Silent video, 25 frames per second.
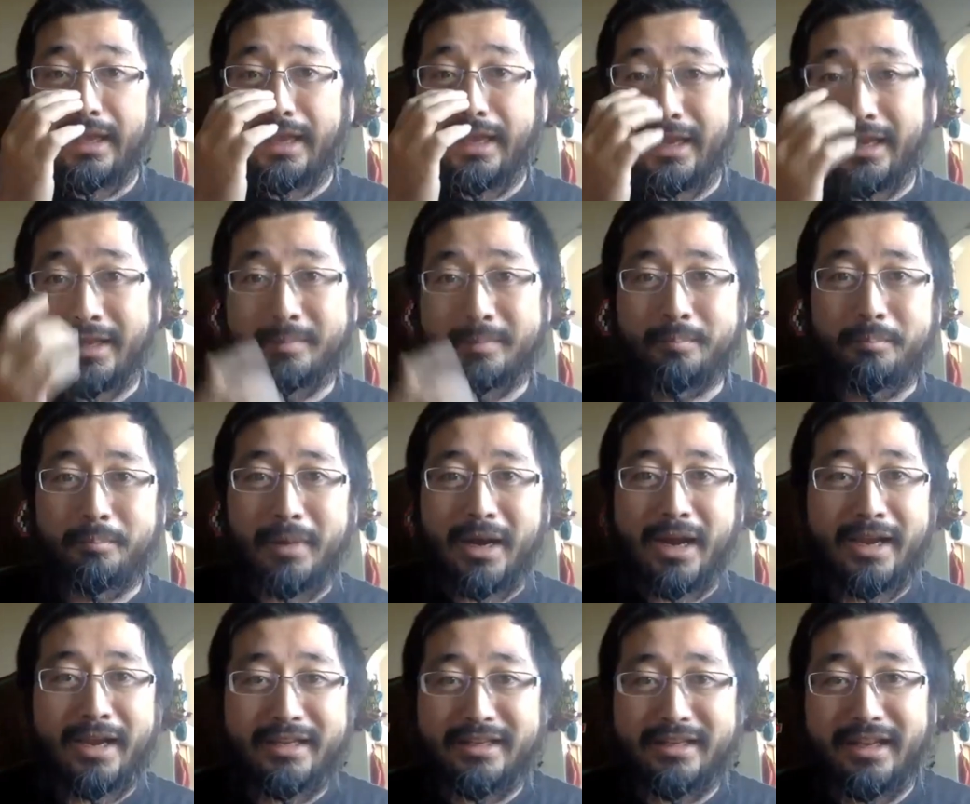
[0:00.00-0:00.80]
And
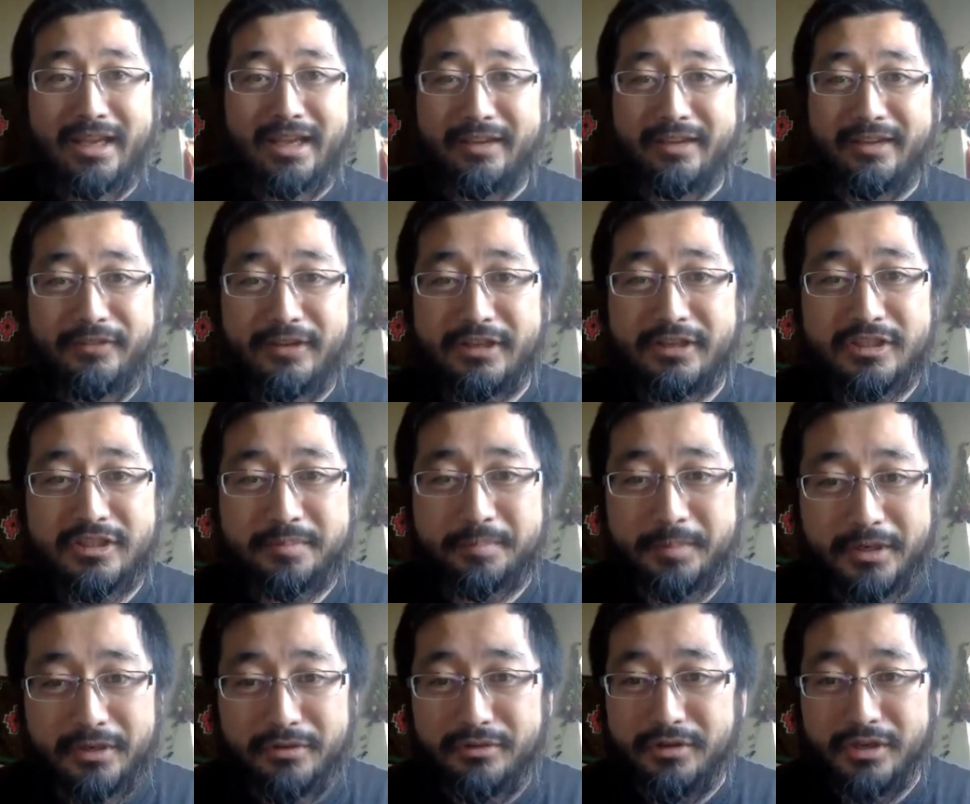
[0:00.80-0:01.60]
my life
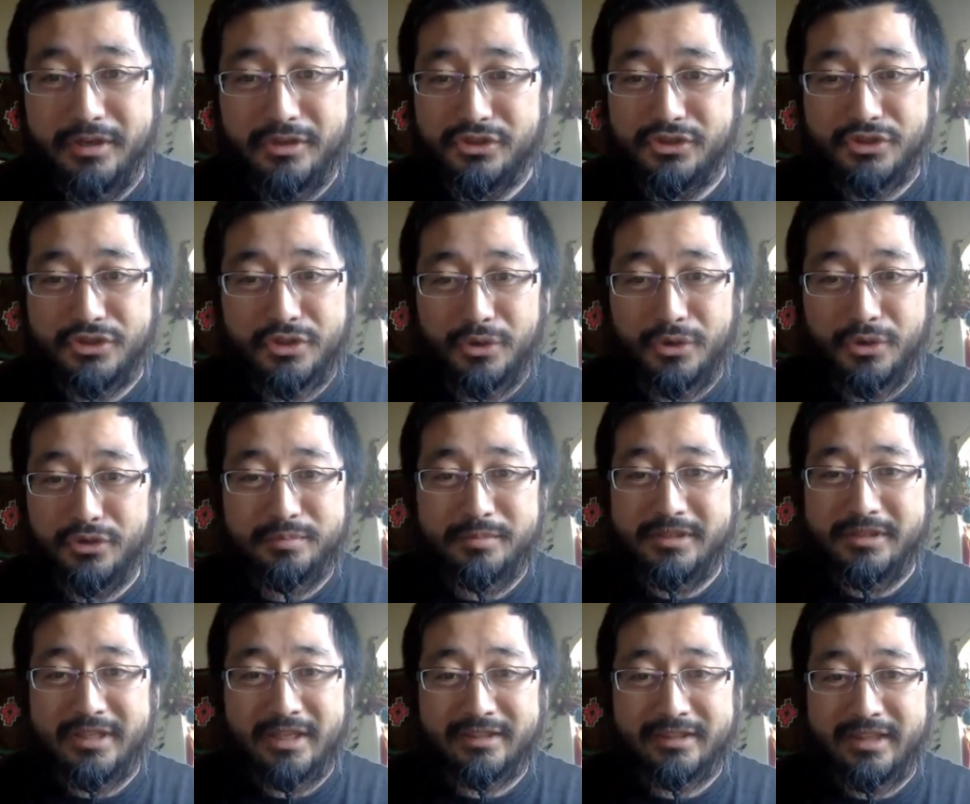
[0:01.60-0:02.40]
experience
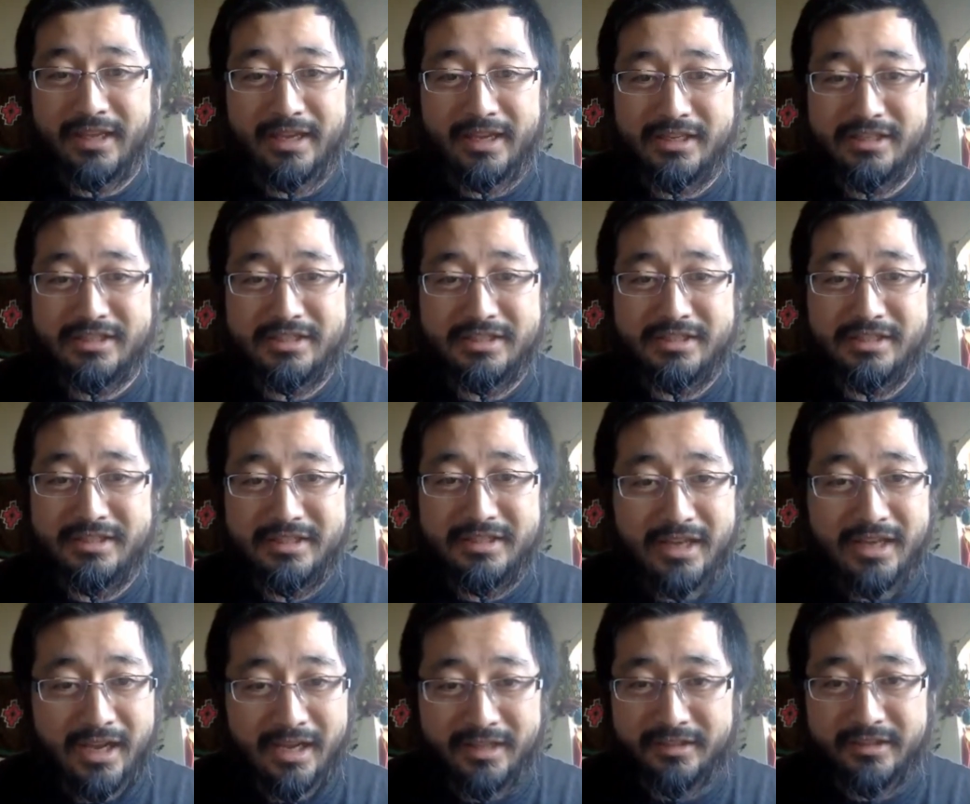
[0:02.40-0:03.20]
shows me that that is
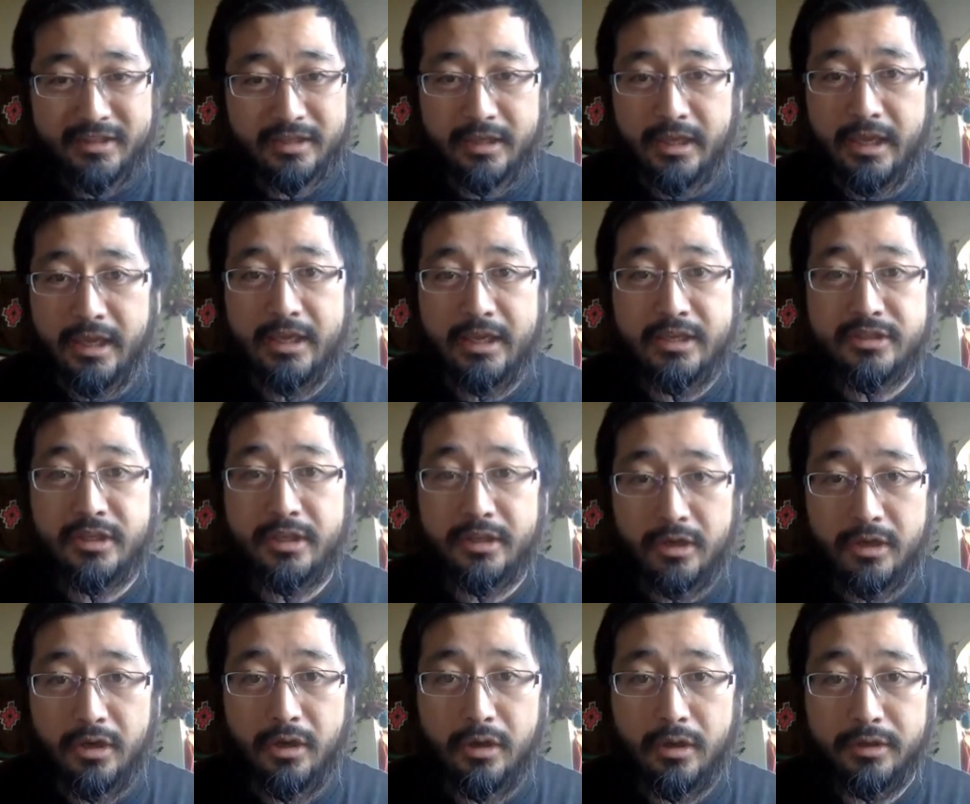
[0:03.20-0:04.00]
not the case
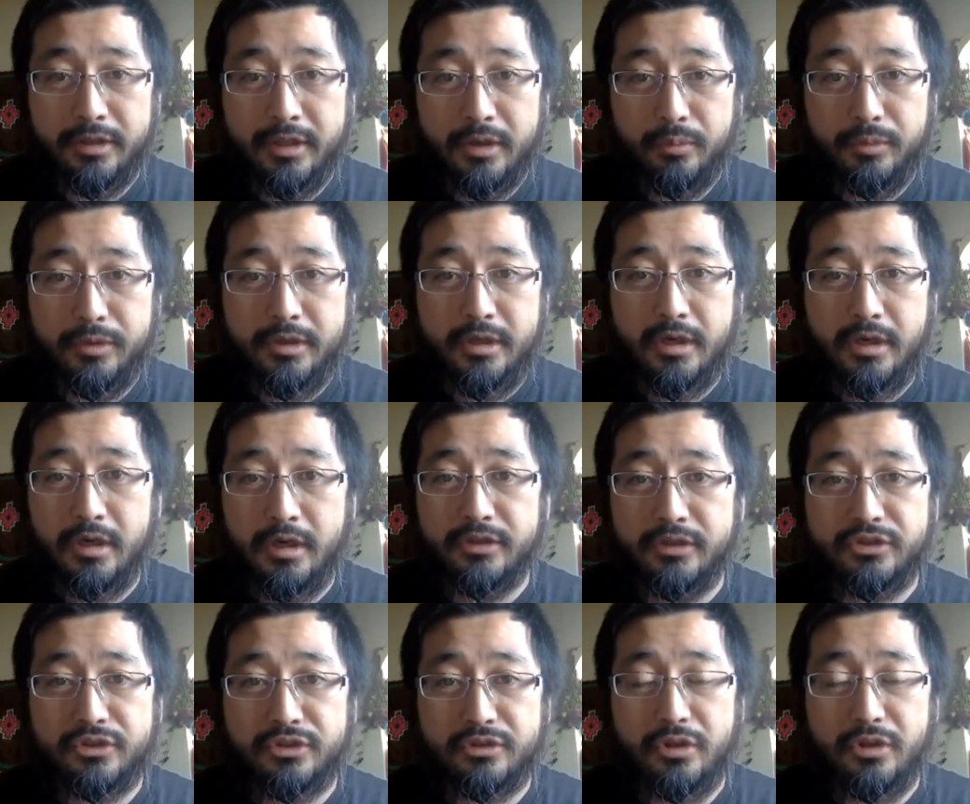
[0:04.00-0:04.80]
at all, that we
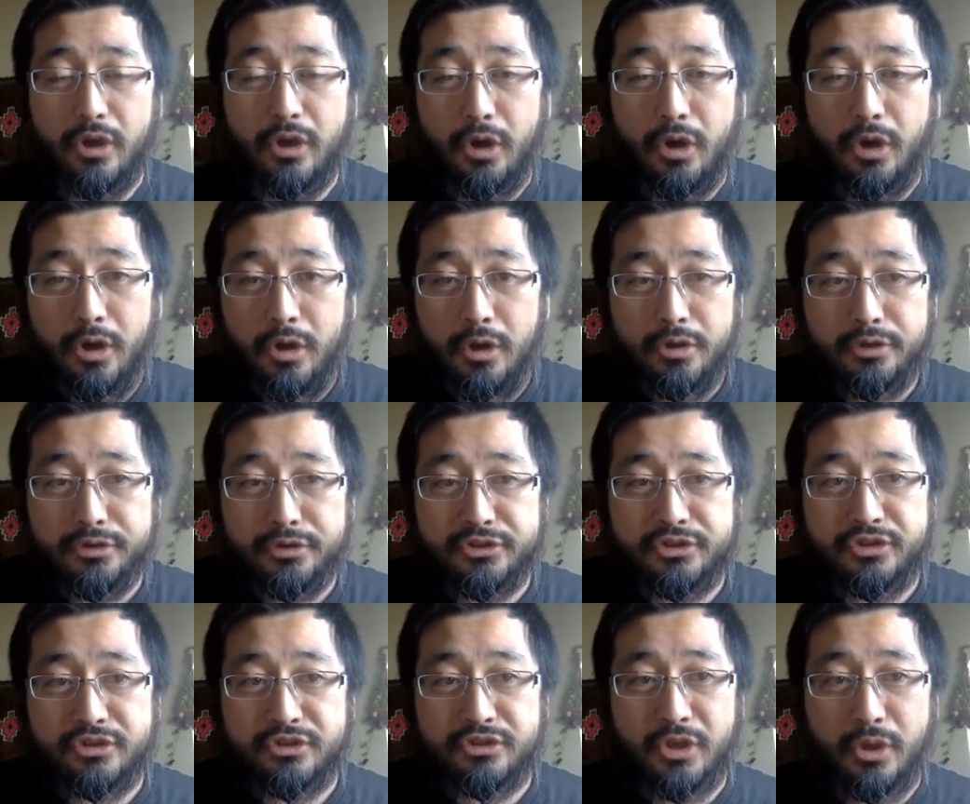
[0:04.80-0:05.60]
are all
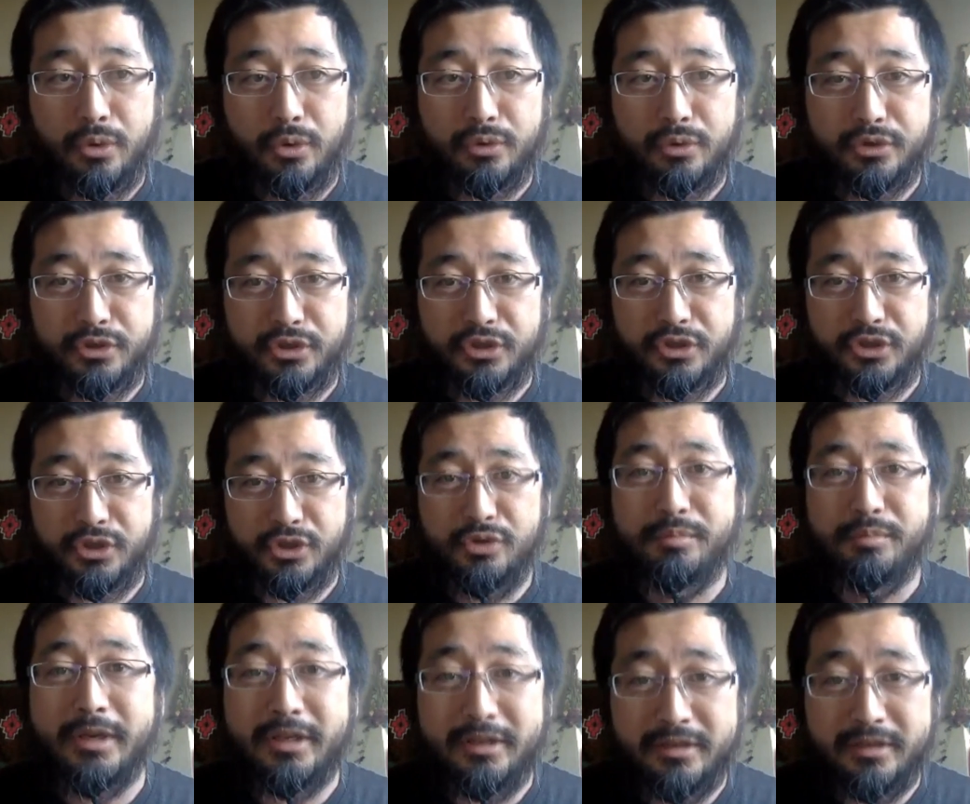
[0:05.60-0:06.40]
so
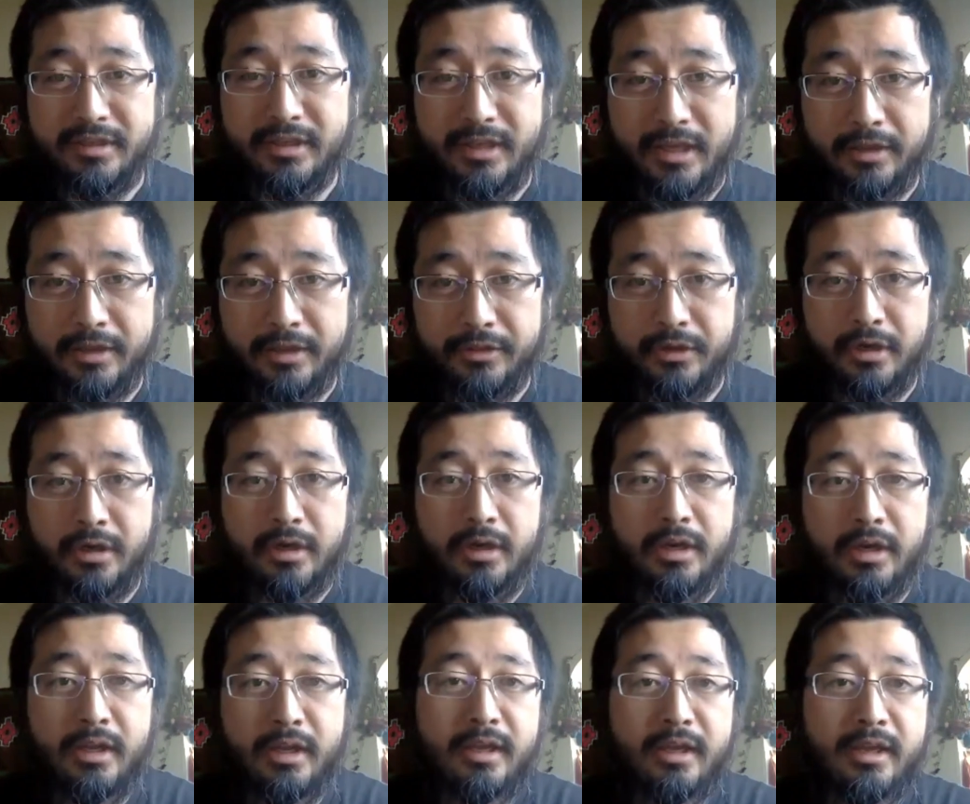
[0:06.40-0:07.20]
human together.